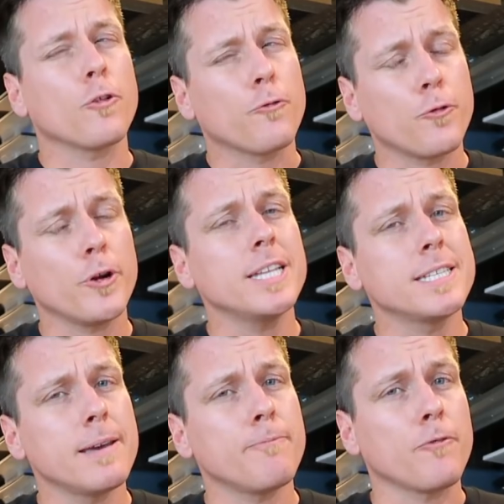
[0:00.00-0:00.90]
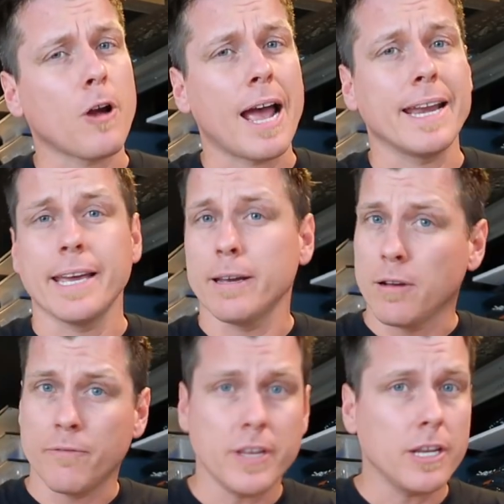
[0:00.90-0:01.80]
For Free Tip Friday,
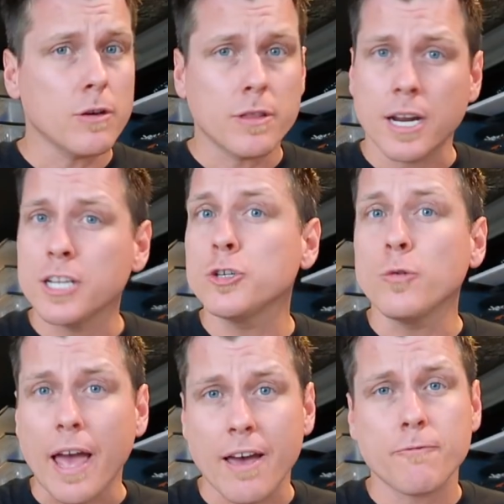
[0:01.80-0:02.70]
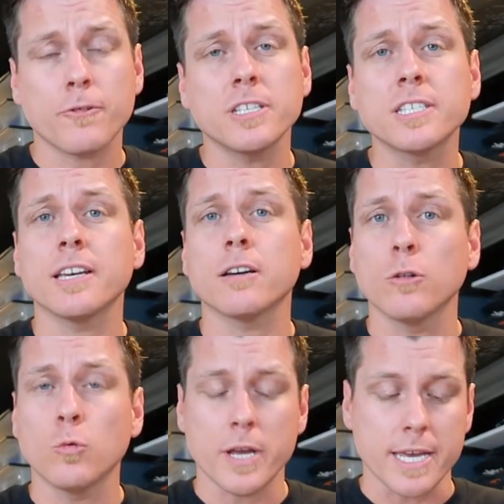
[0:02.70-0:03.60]
a video that I do every
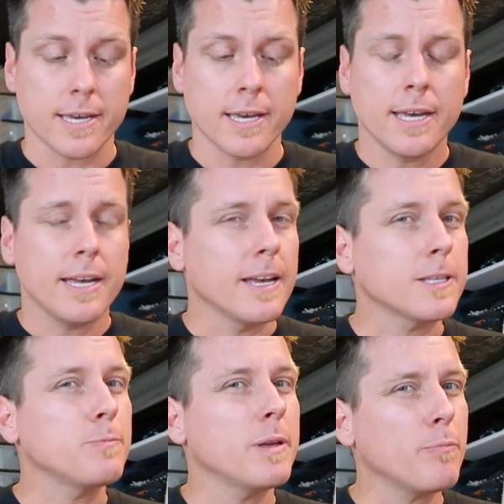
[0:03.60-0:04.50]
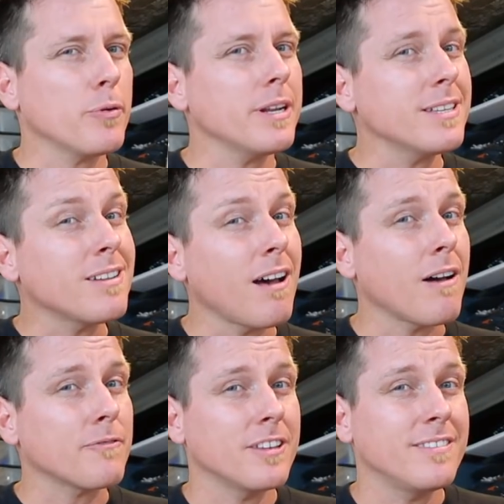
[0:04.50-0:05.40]
single week, it's been pretty
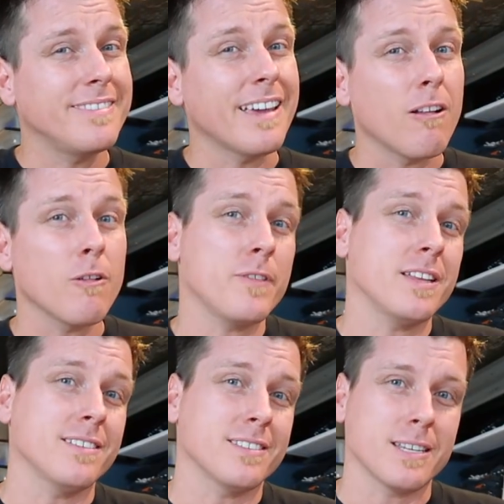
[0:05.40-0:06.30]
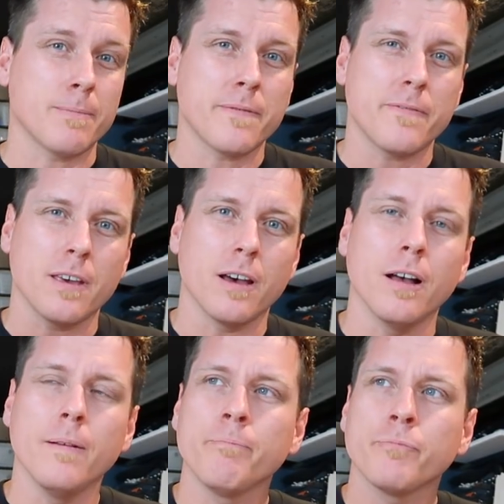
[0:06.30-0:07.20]
tough to delve into some of
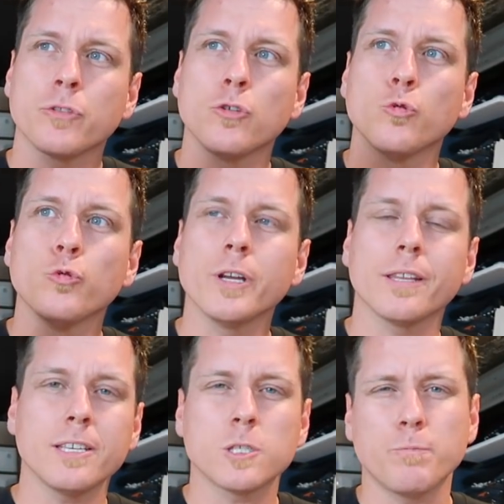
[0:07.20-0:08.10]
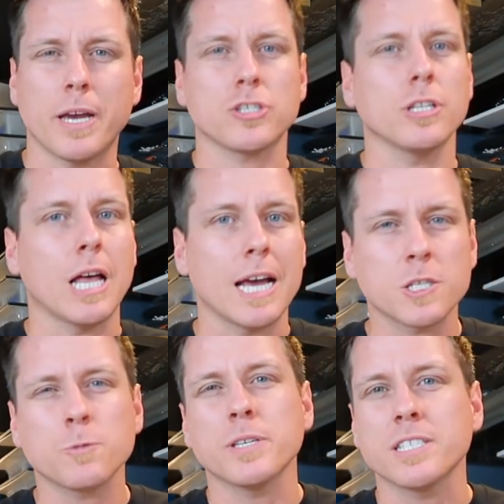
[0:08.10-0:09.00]
the really
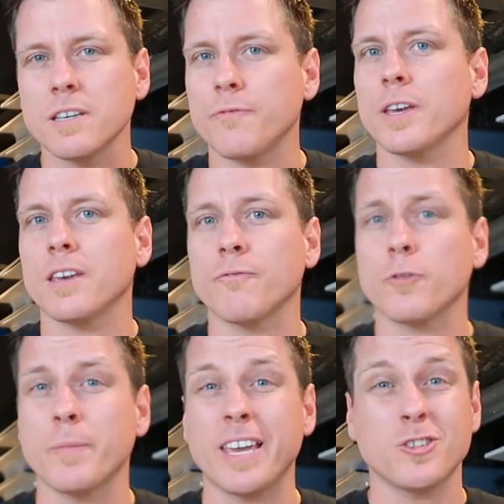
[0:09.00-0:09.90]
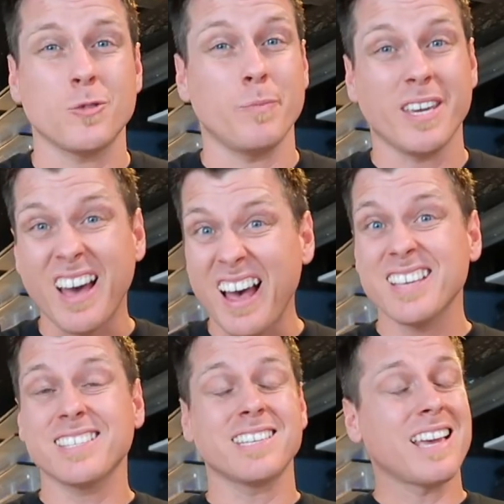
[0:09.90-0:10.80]
specialized, specific information
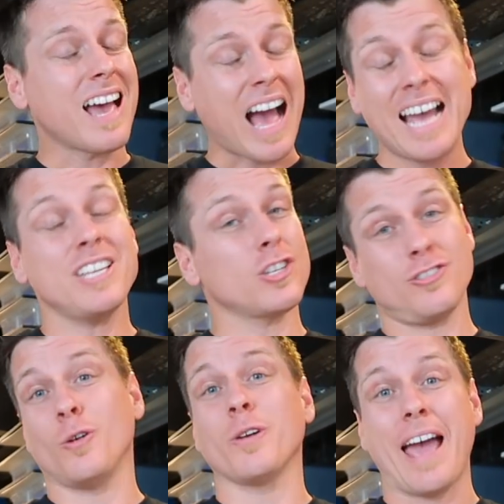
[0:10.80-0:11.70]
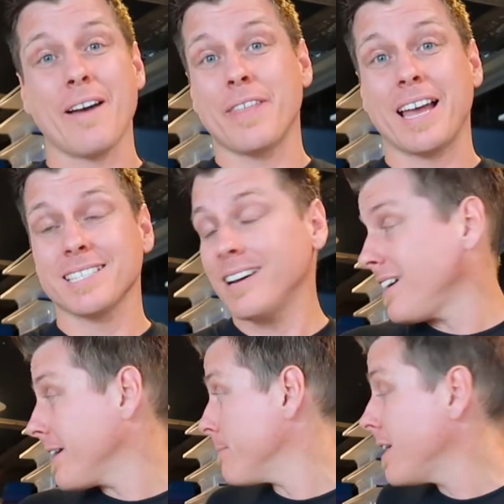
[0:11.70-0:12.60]
because I just don't have that
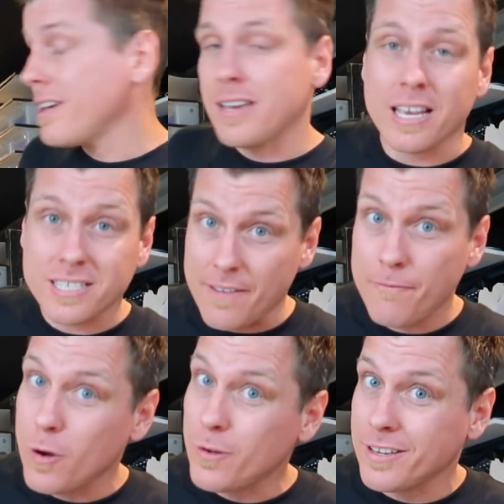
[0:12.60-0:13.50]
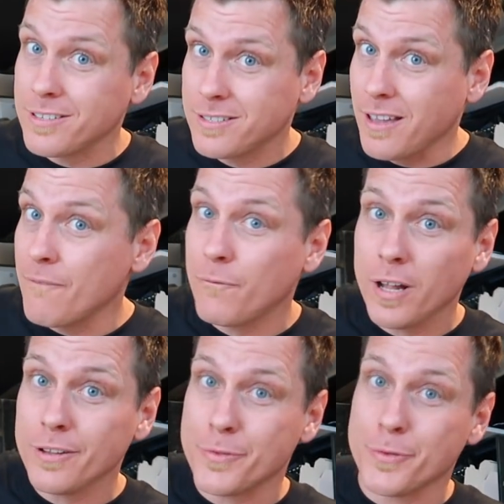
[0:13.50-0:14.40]
time as I focus and
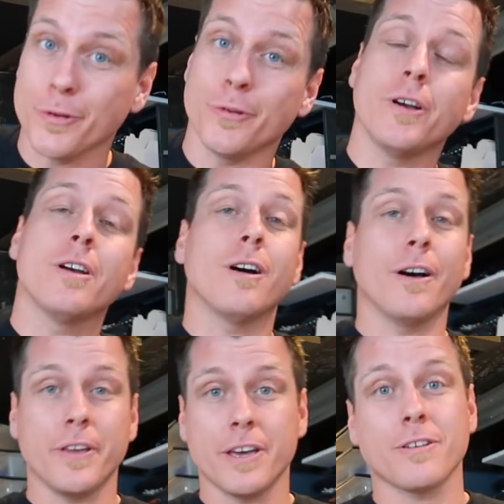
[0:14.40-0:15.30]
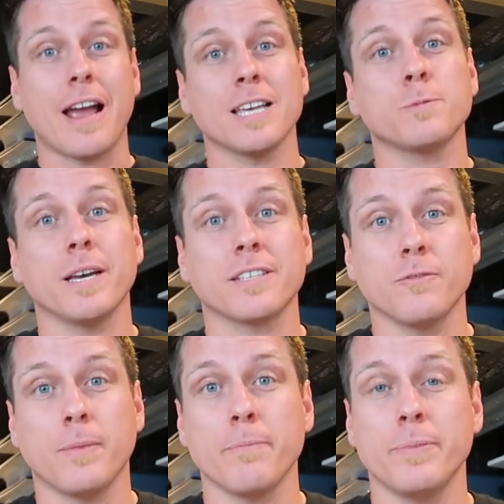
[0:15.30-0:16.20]
follow through on the other aspects
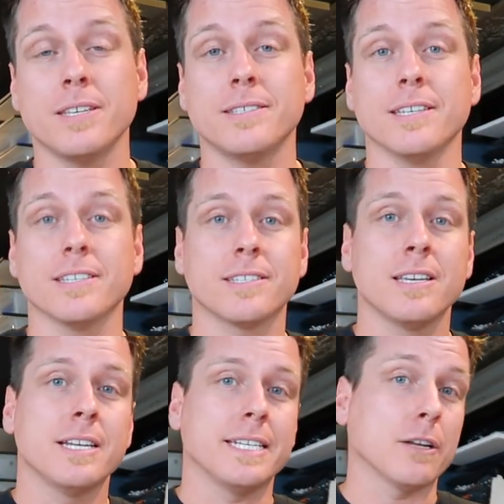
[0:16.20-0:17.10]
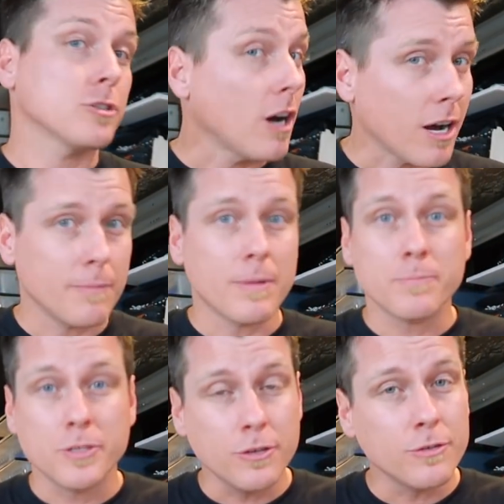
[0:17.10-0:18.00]
of my business. Now, Talk 'em
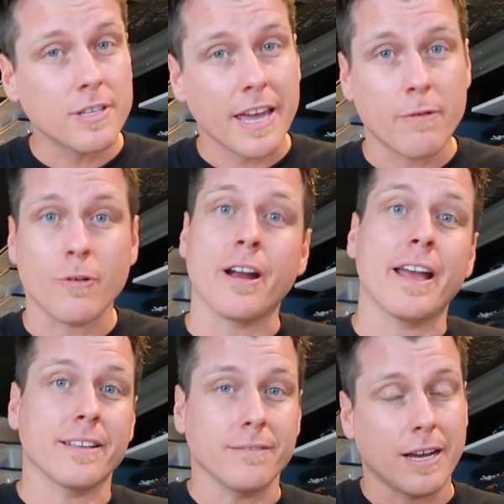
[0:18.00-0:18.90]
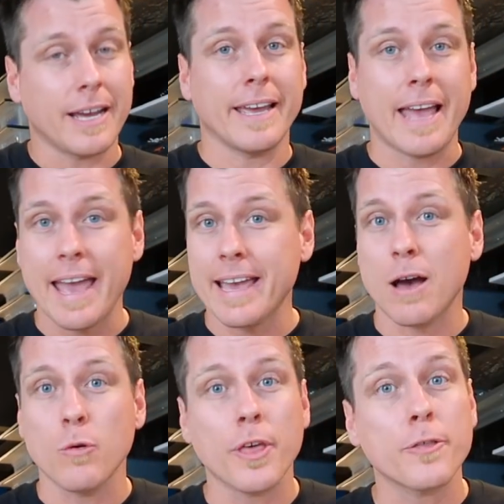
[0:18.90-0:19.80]
Up Tuesday, where I hang
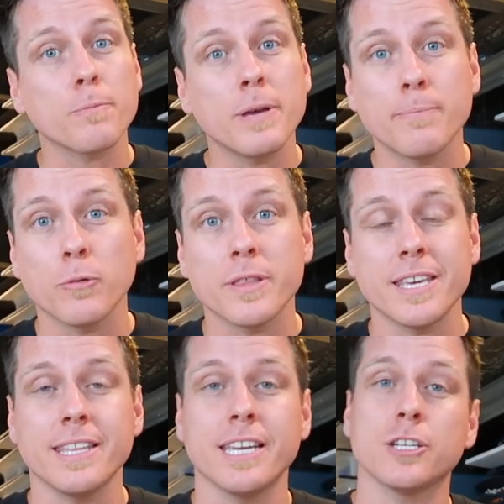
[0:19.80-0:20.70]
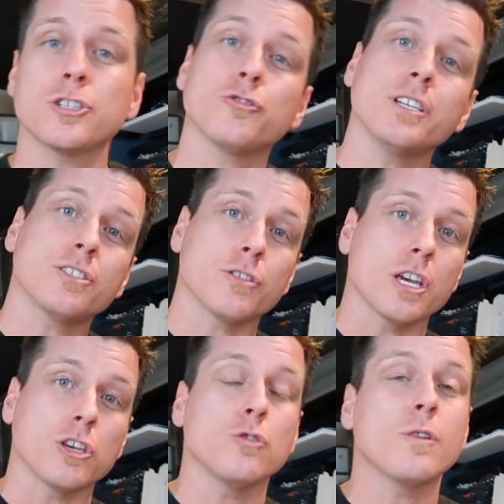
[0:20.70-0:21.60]
out with other people within the industry so
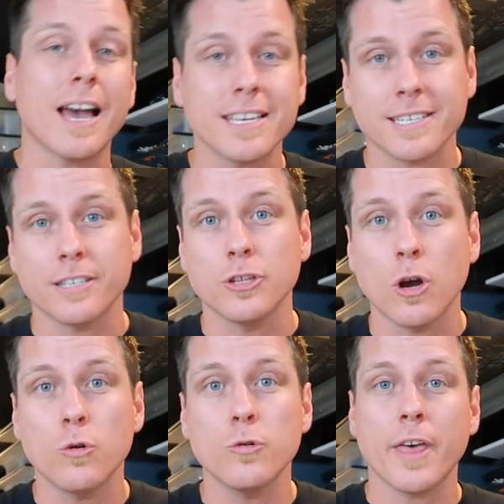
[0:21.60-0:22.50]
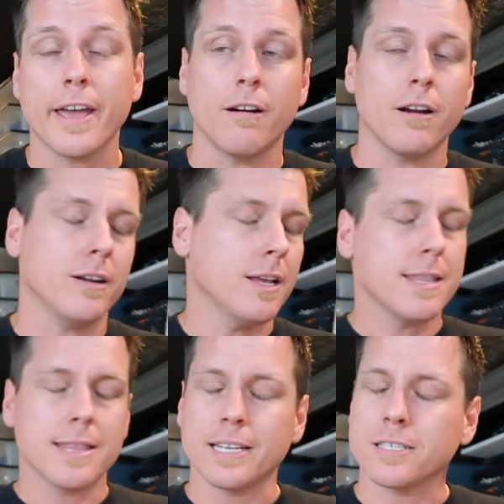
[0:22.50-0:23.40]
that you guys can know who they are,
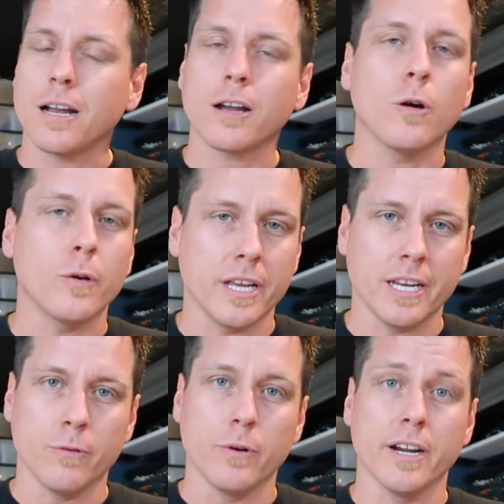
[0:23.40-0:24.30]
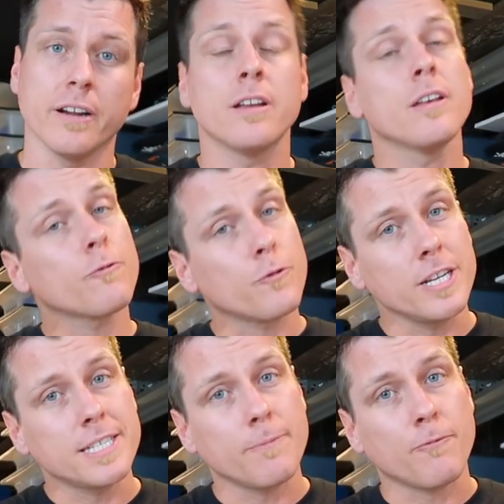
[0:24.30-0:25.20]
that's not going anywhere.
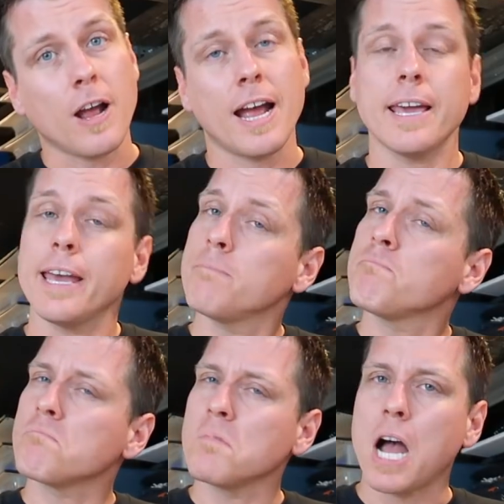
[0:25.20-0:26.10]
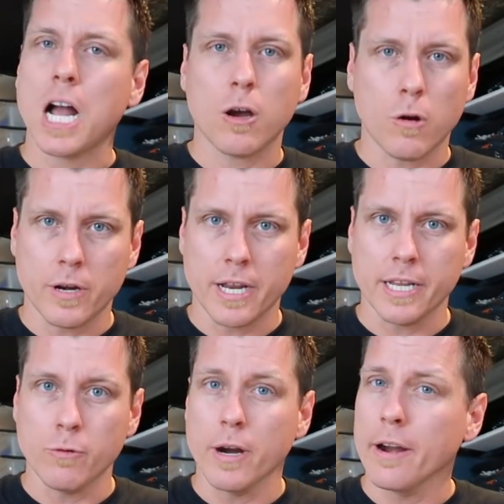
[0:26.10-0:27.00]
Free Tip Friday, not going
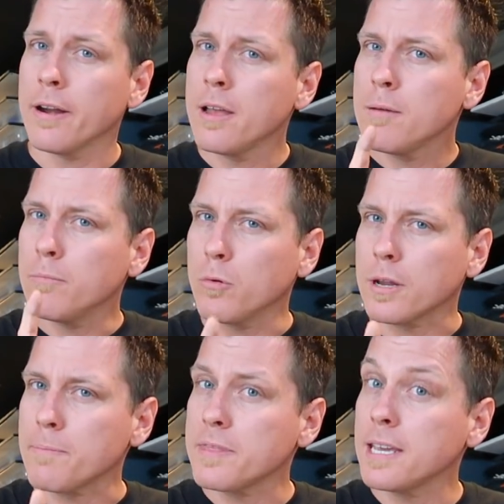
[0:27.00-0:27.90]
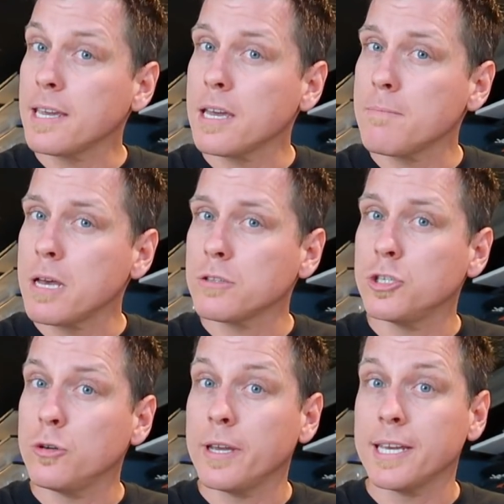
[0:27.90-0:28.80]
anywhere. But what I'm thinking about
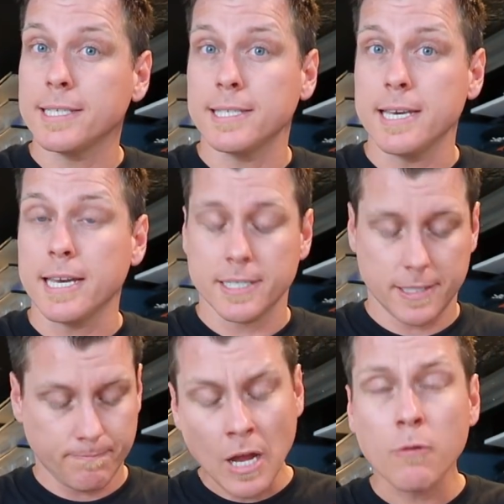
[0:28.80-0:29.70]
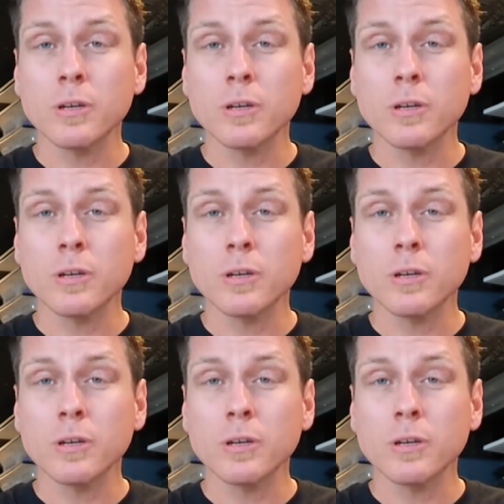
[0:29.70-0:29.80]
doing is this. I